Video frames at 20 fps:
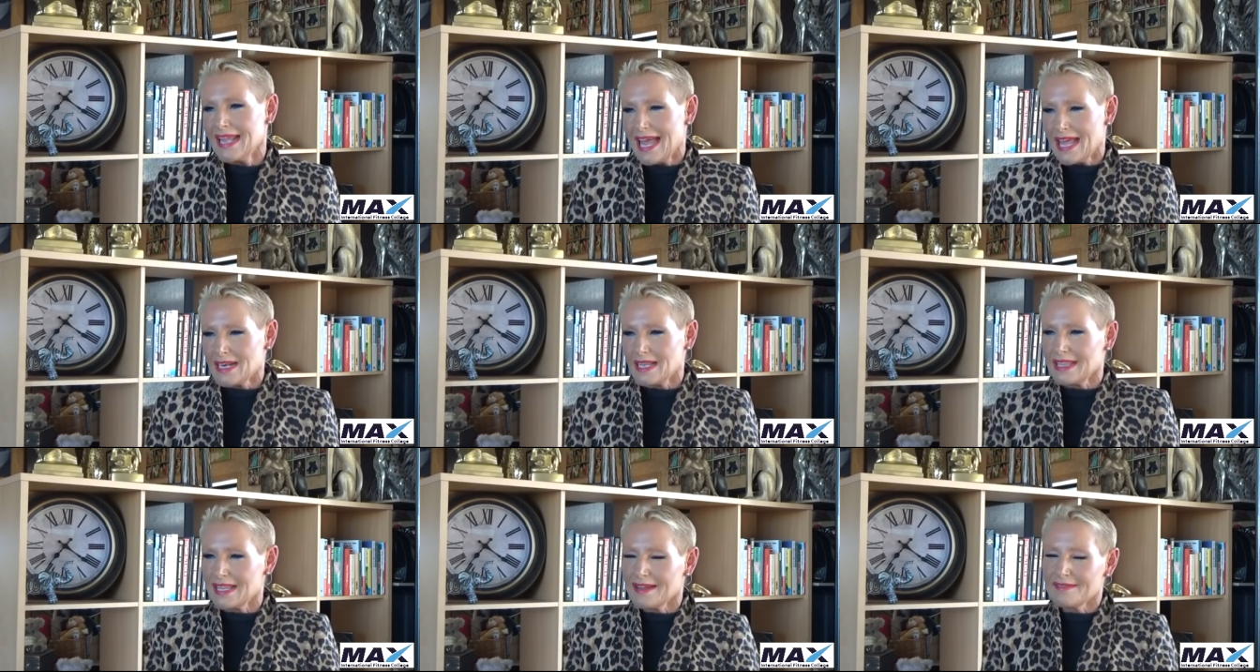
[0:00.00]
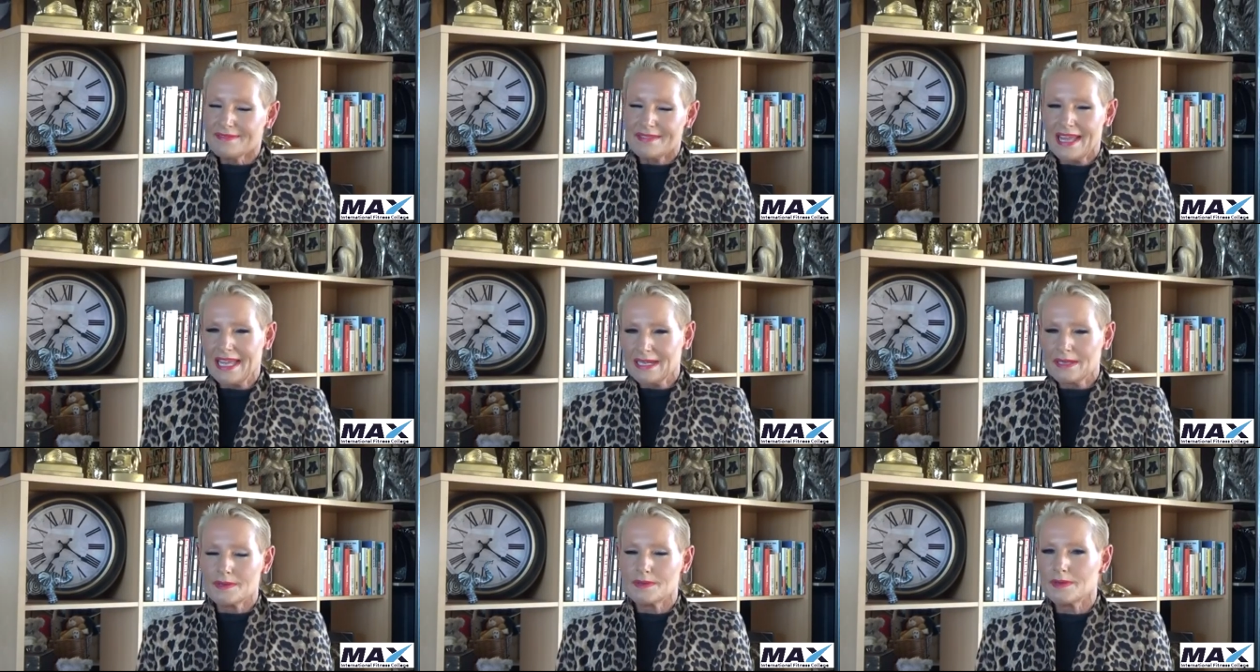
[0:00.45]
And I love
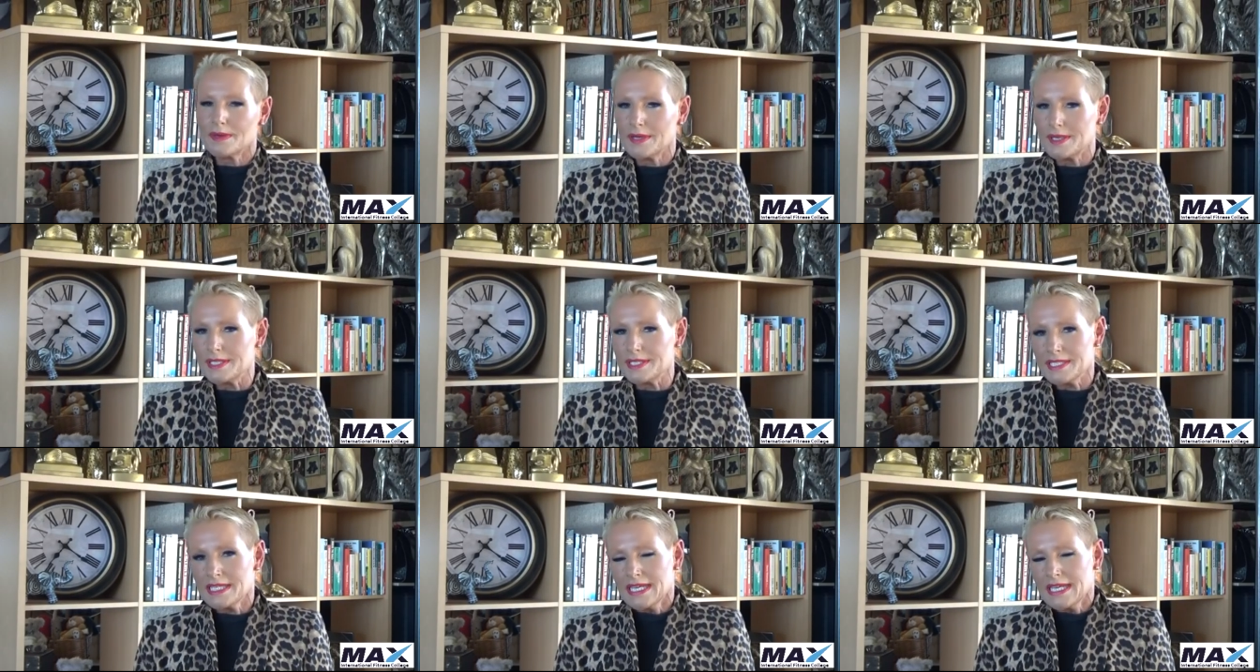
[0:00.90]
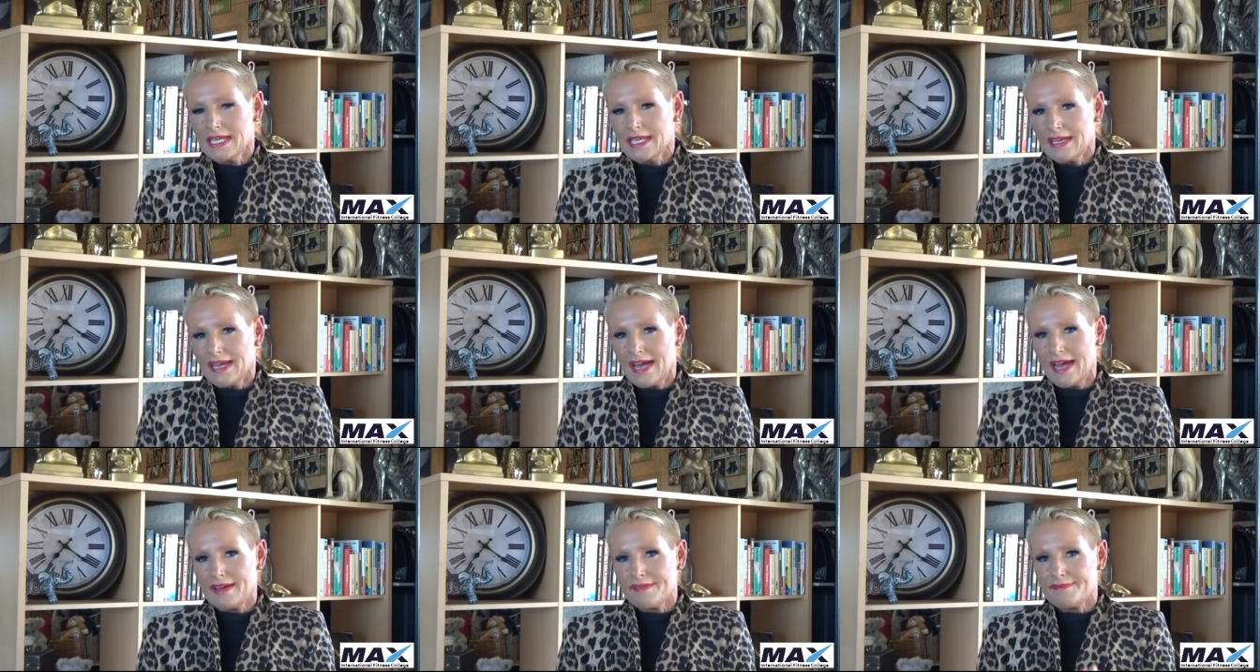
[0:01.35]
that quote
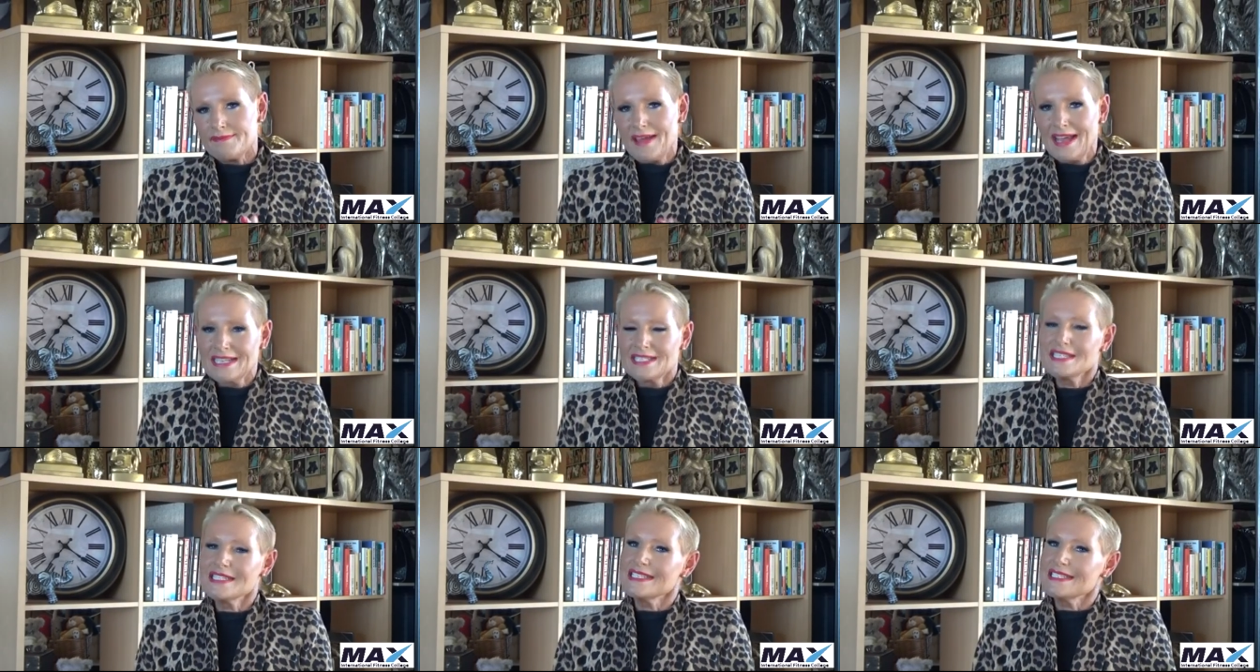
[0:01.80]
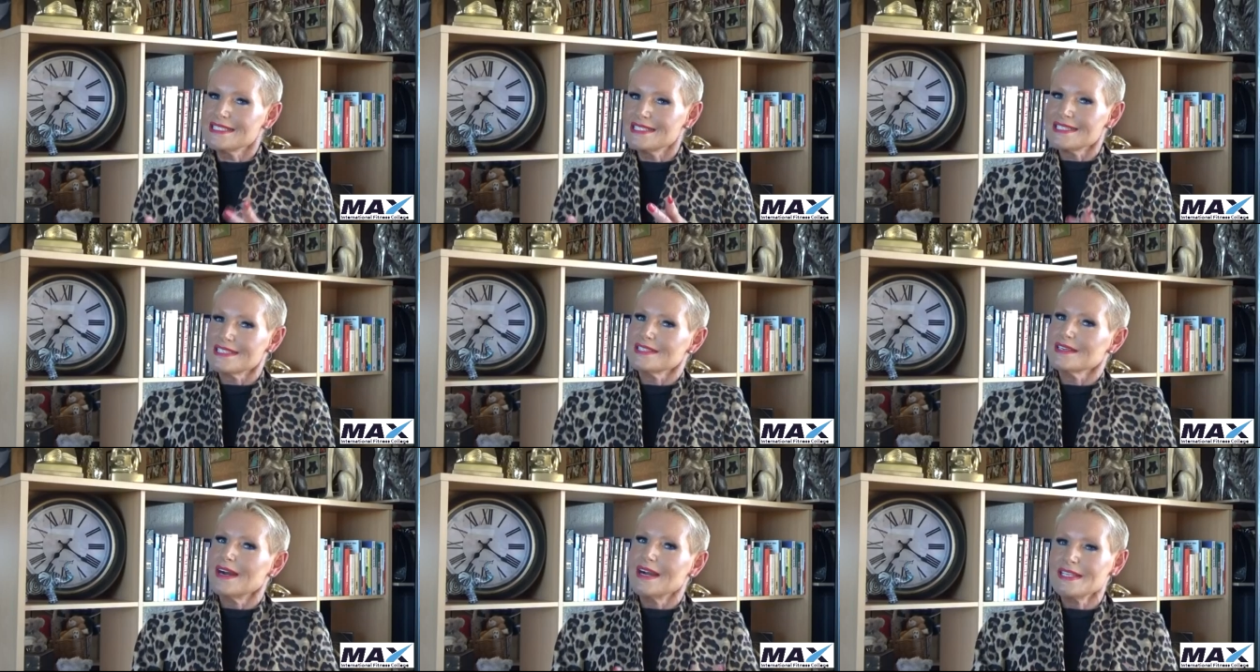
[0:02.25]
uh, fashion is
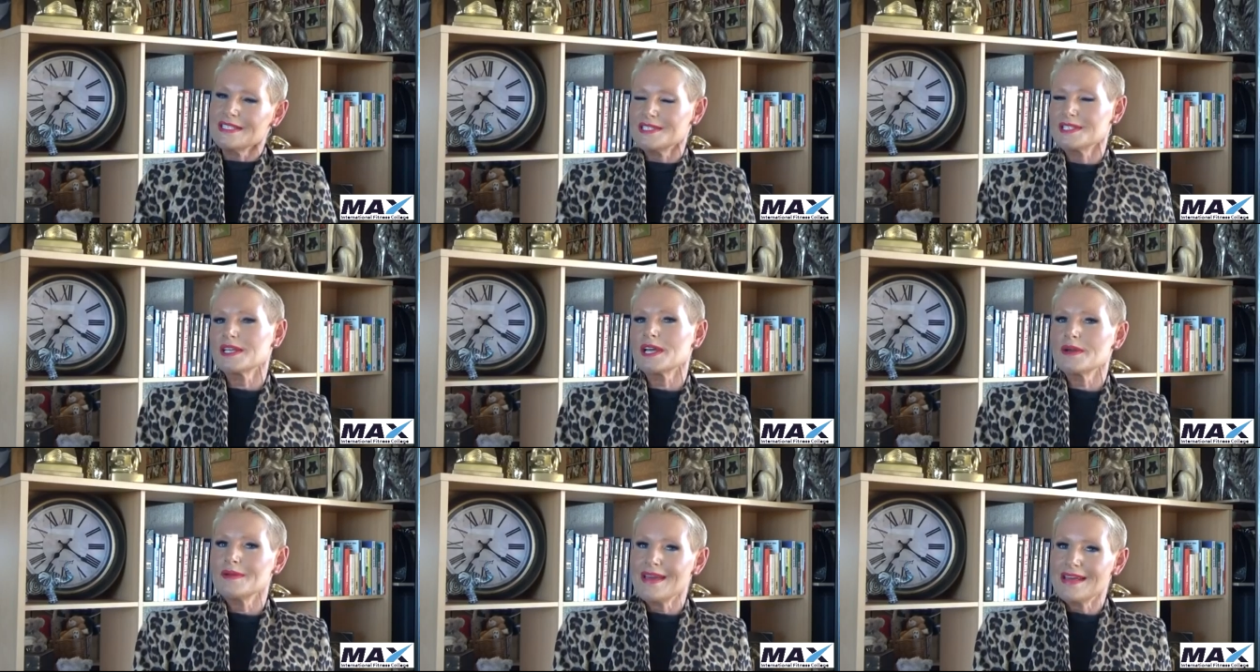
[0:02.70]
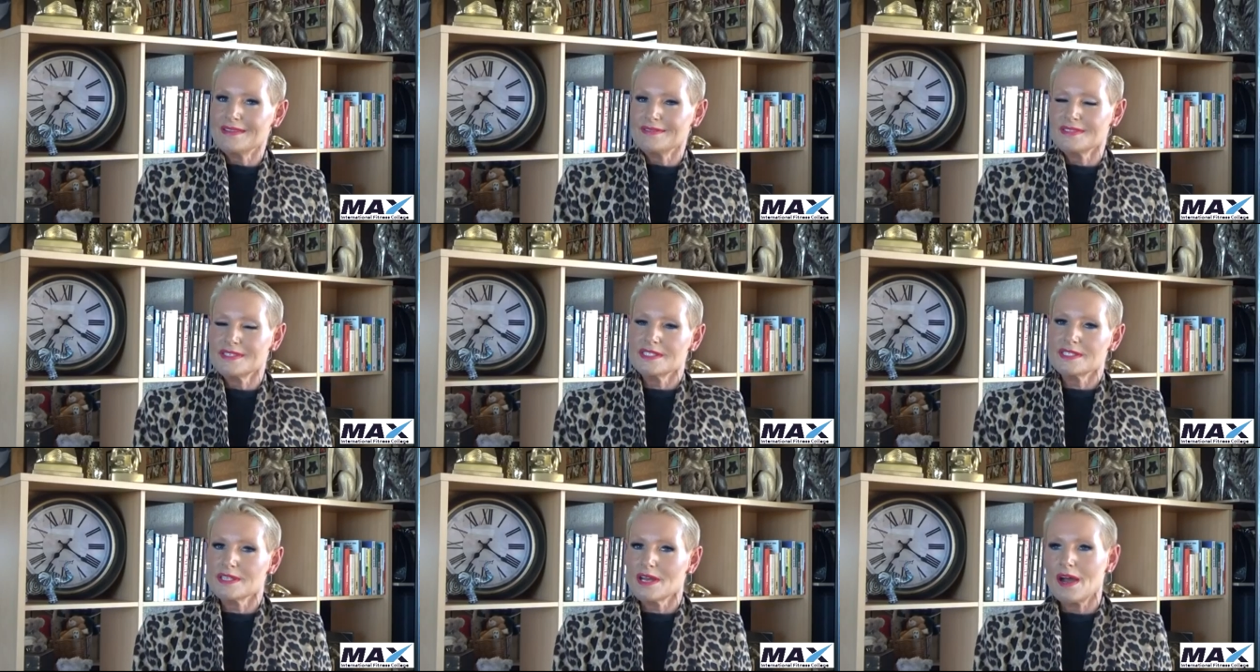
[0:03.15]
designed to go out of
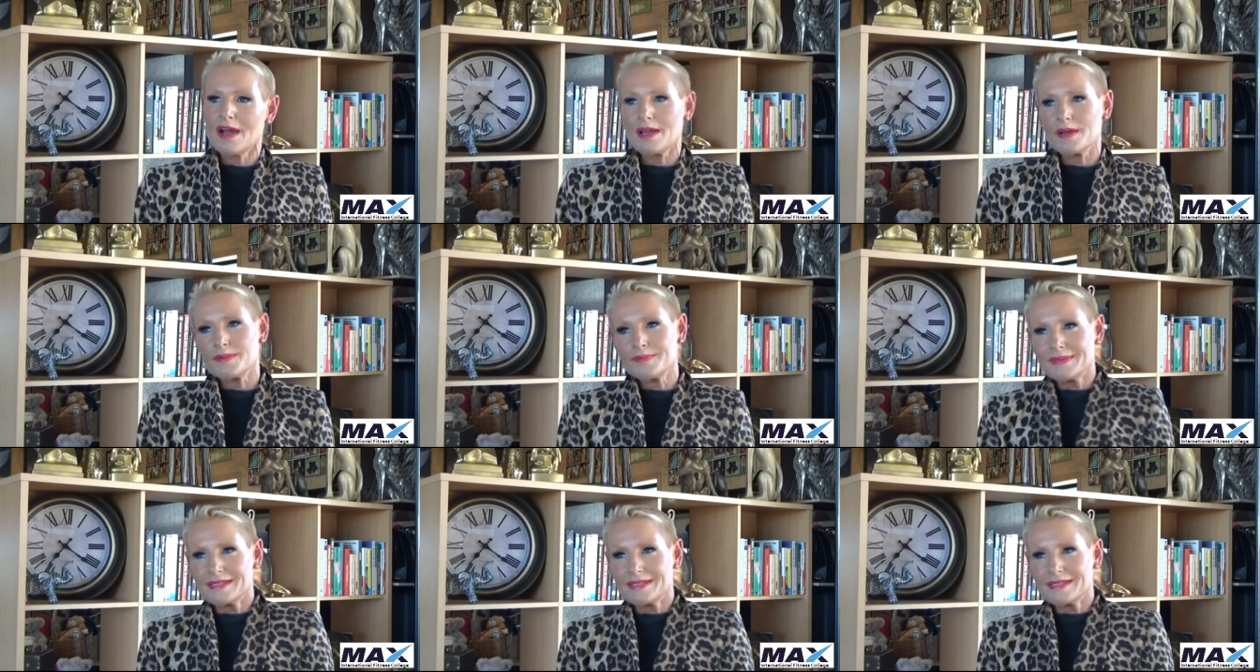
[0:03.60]
style,